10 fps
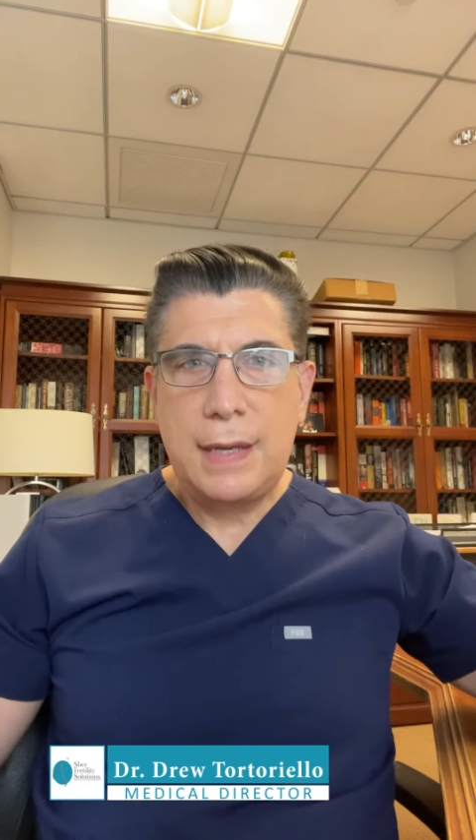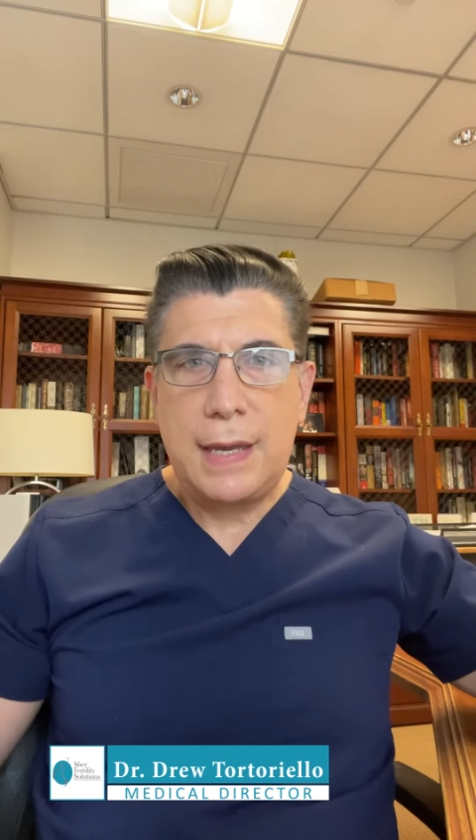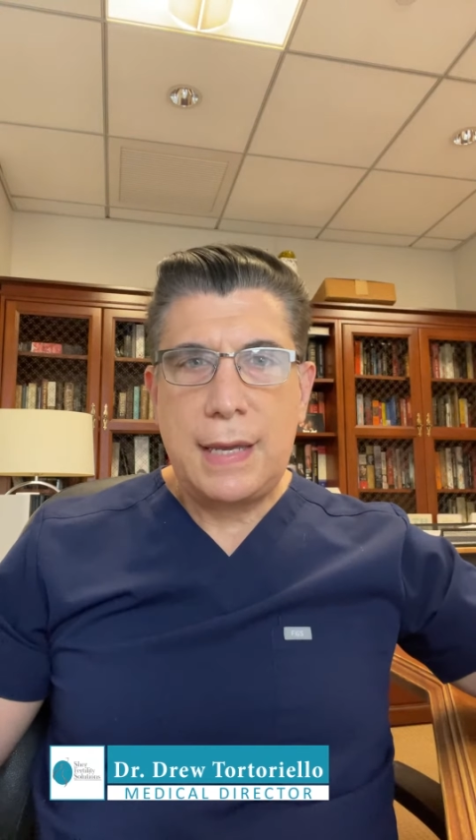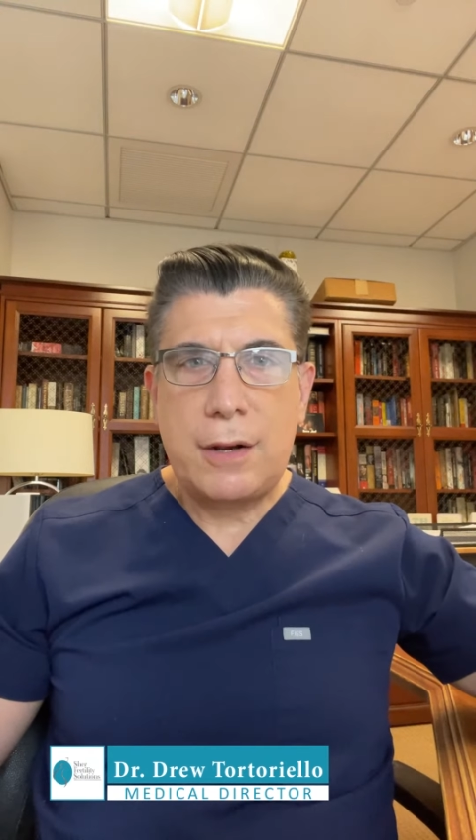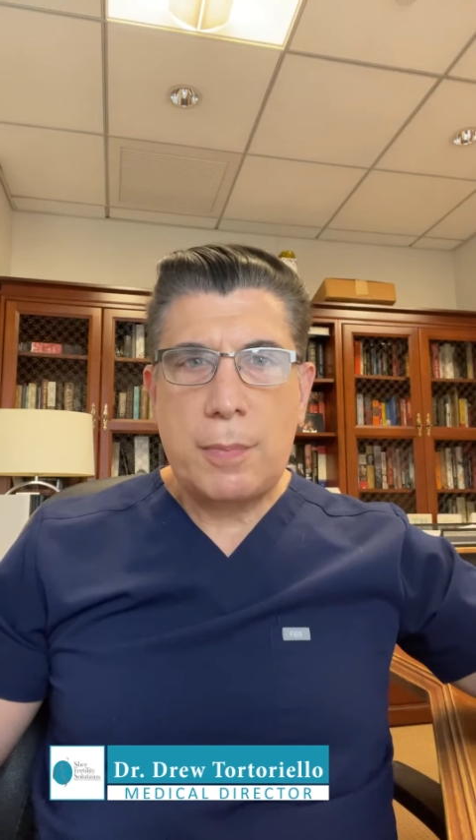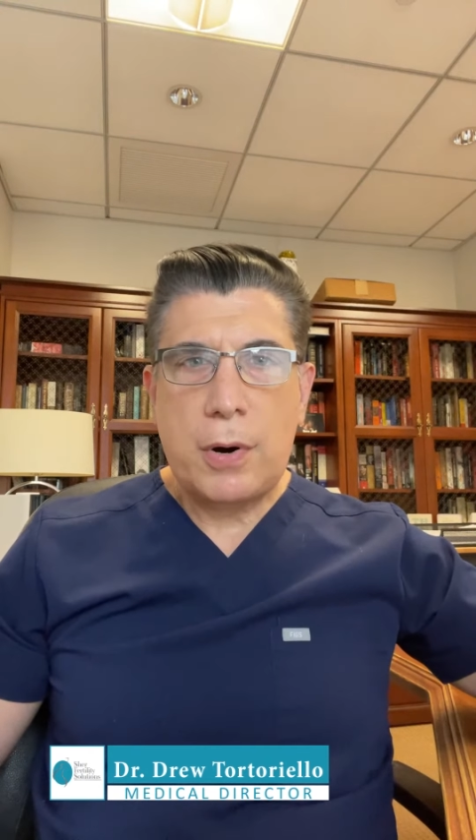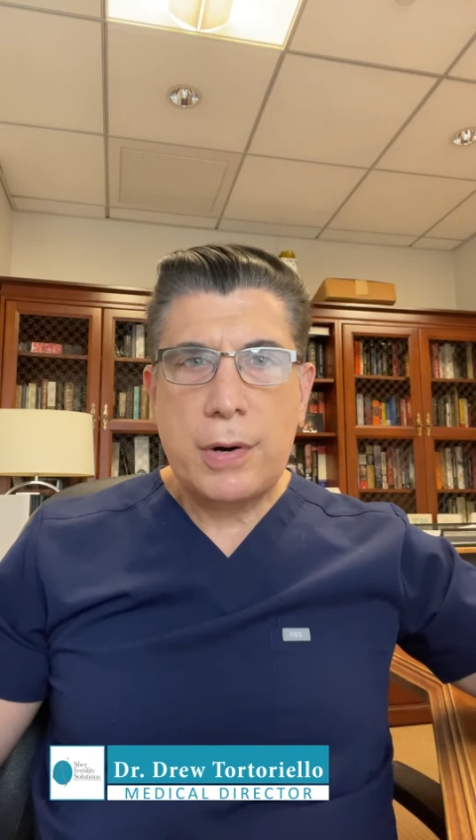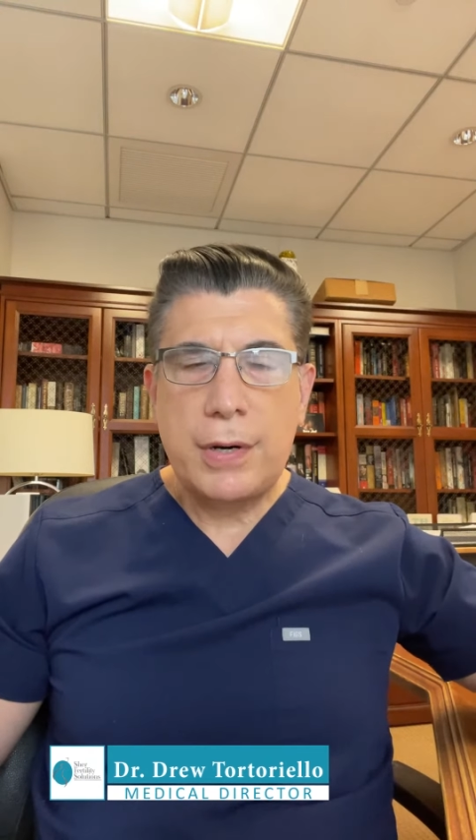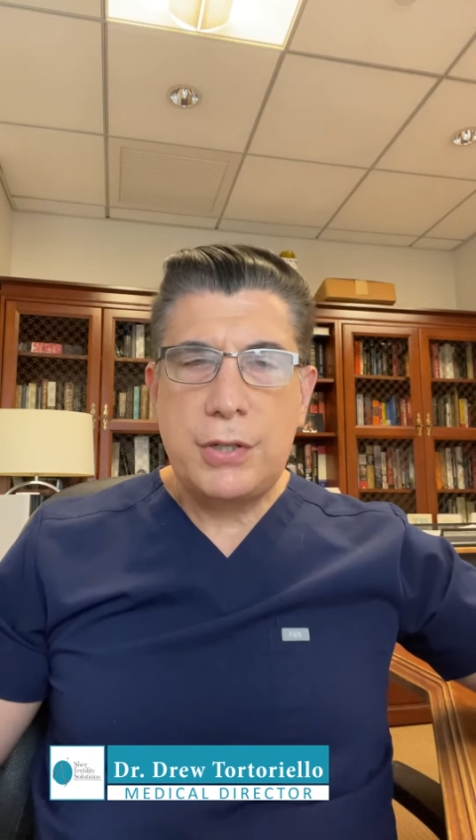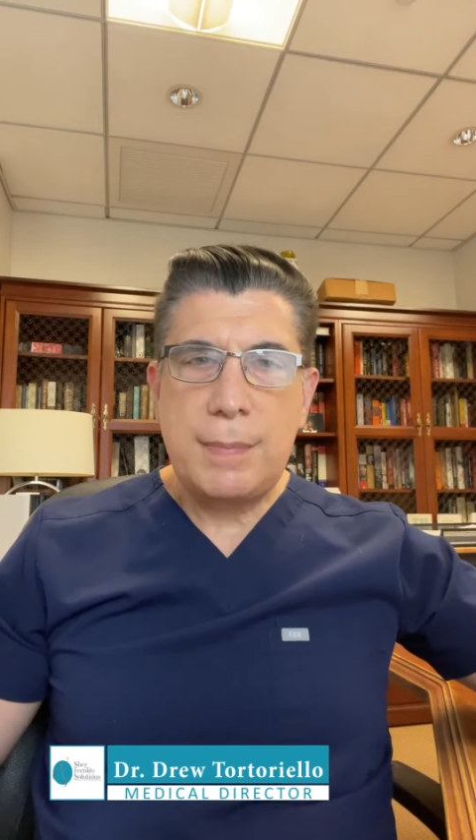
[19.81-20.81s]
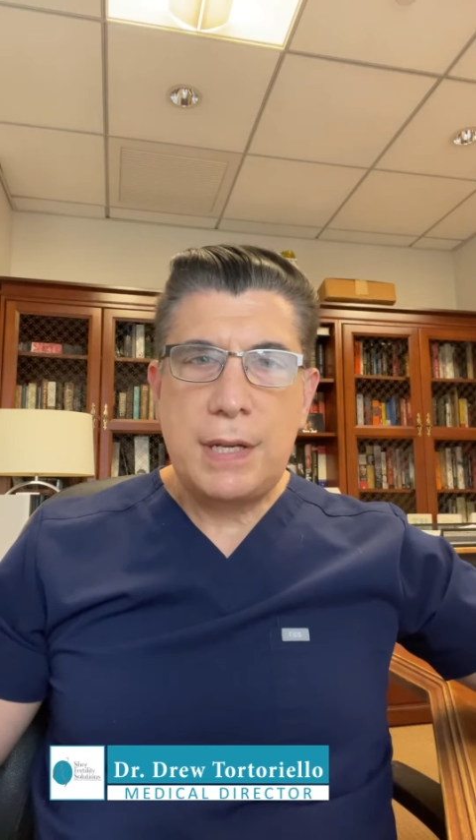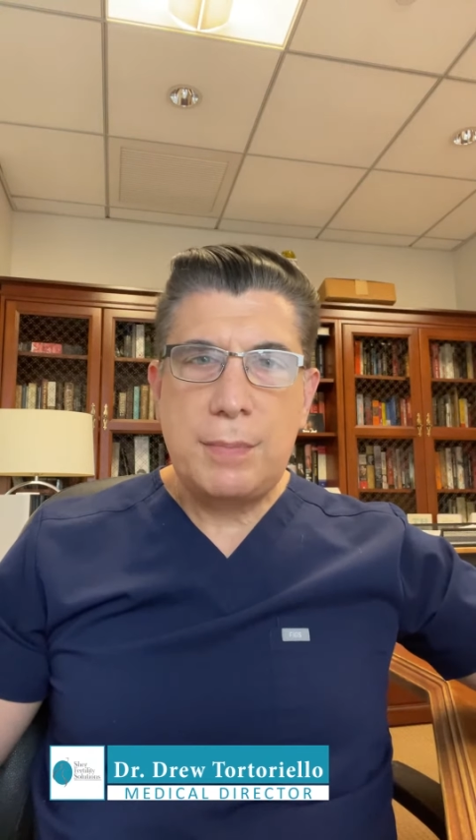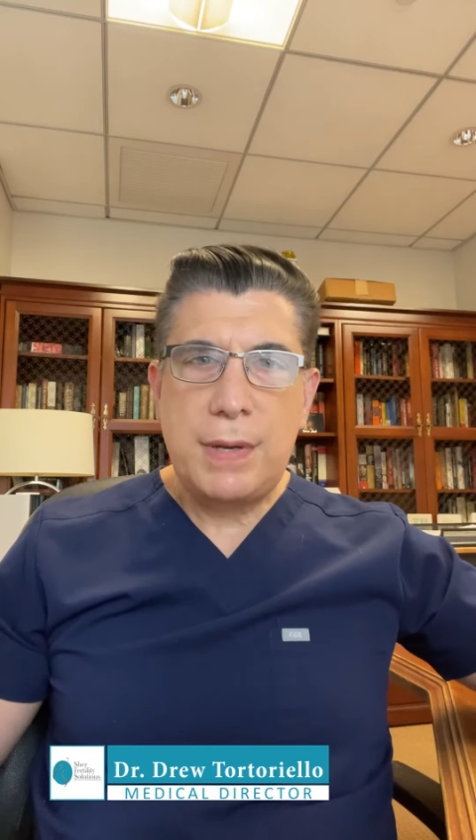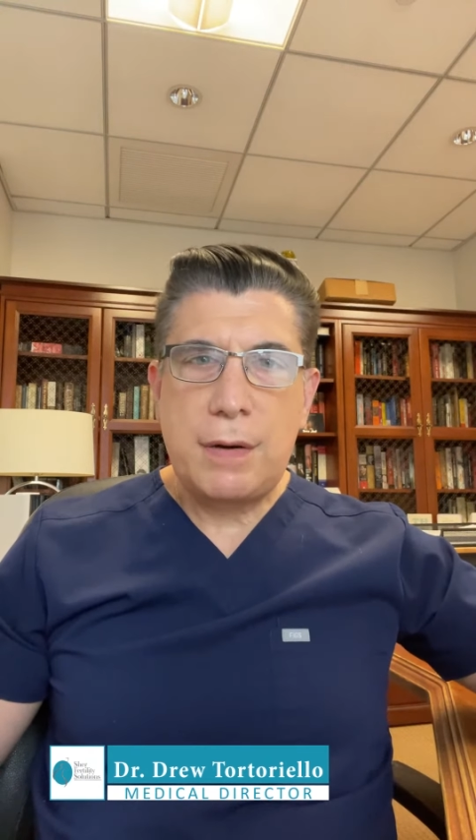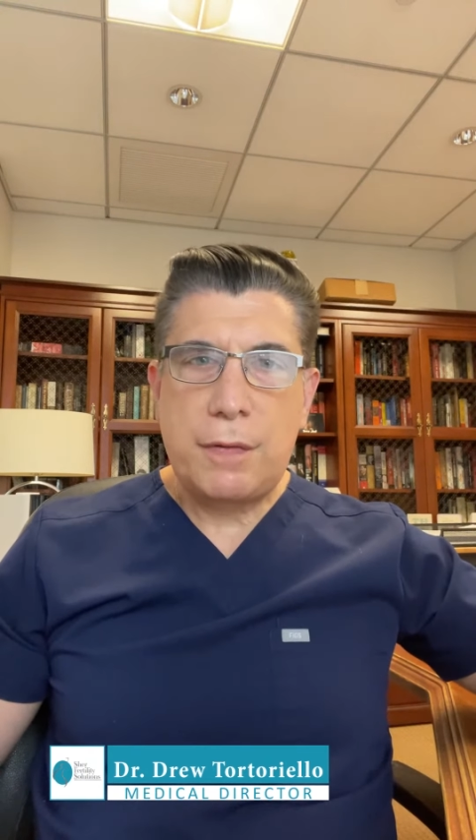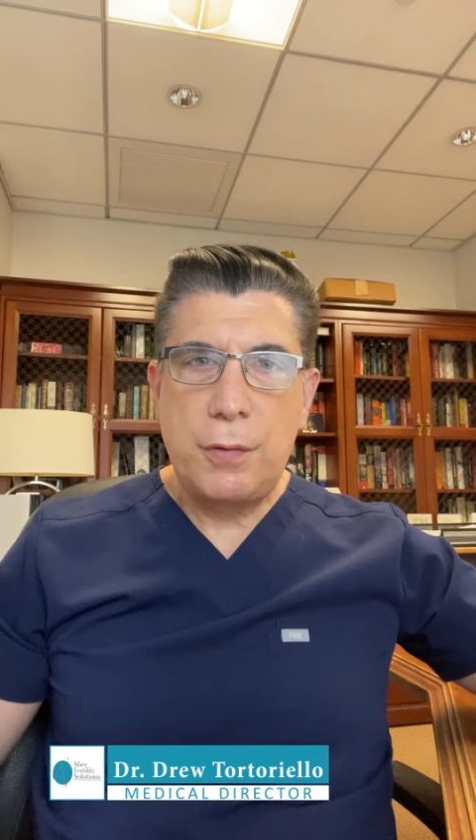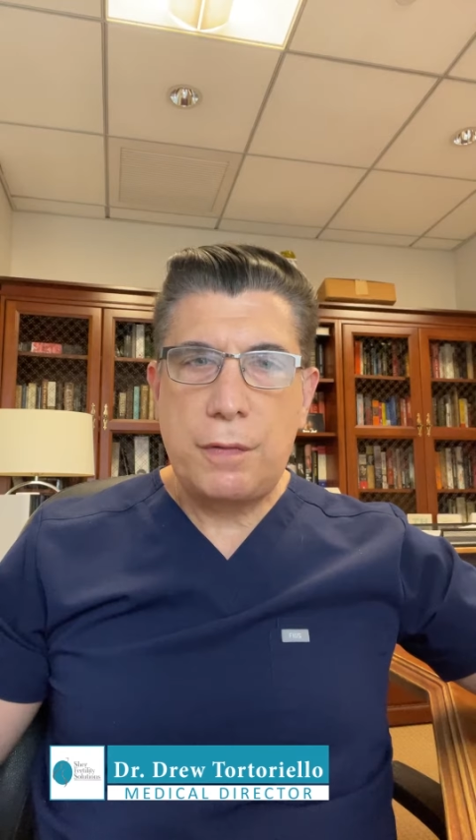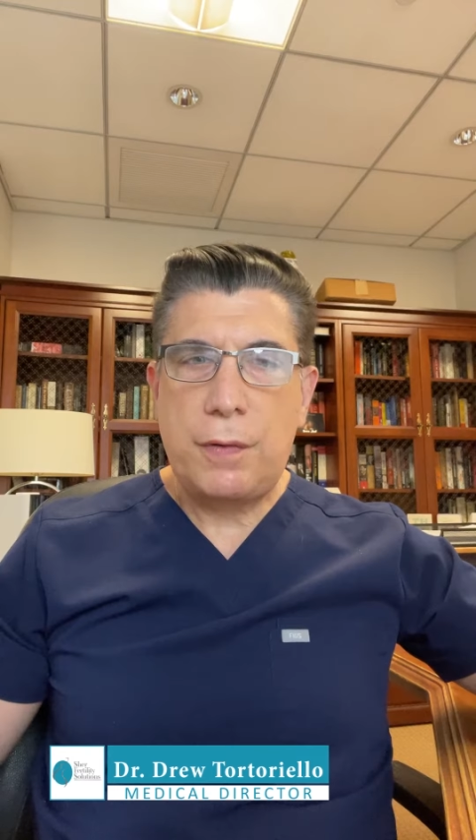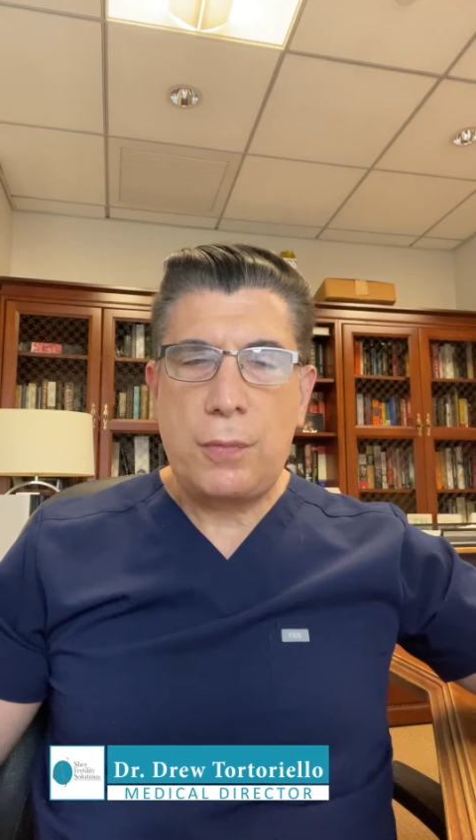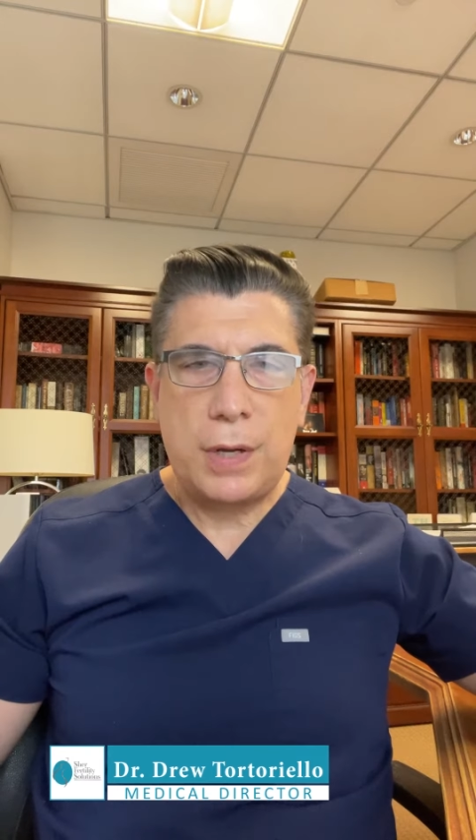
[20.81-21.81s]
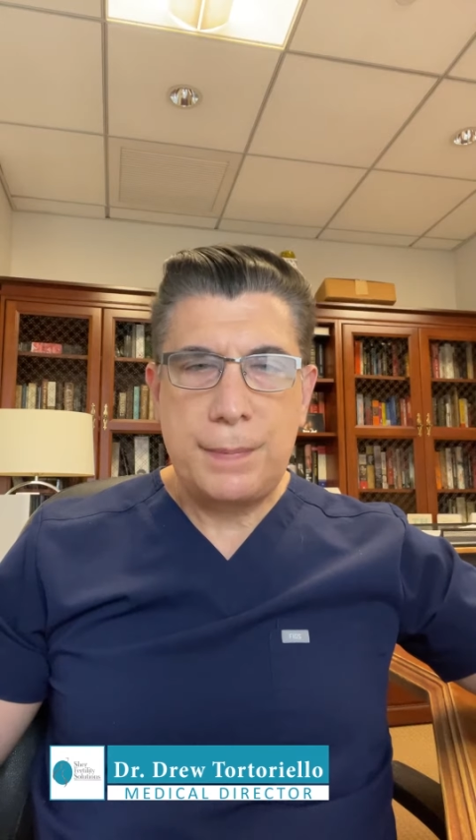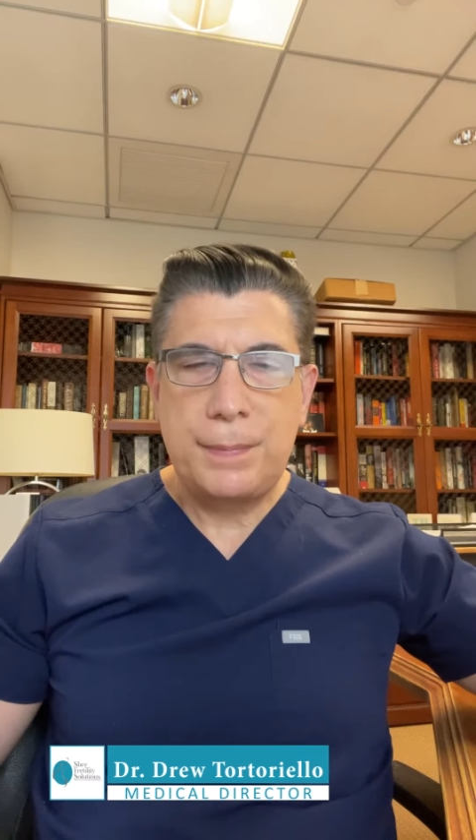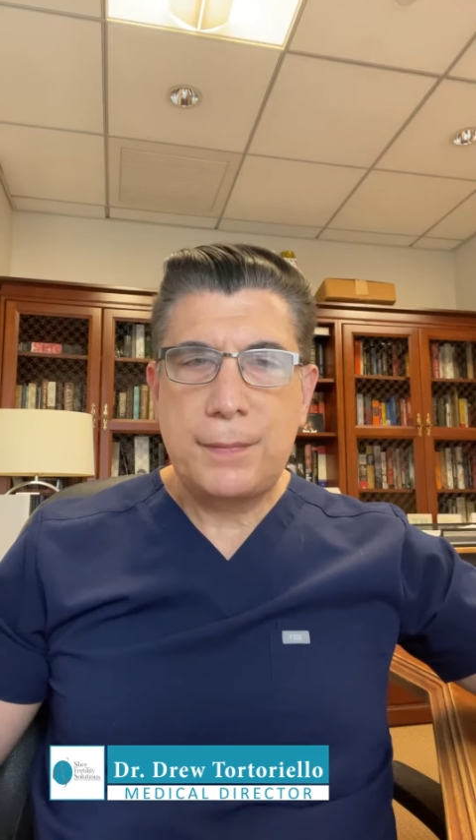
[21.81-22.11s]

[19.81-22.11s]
And our partnership has been a fruitful one.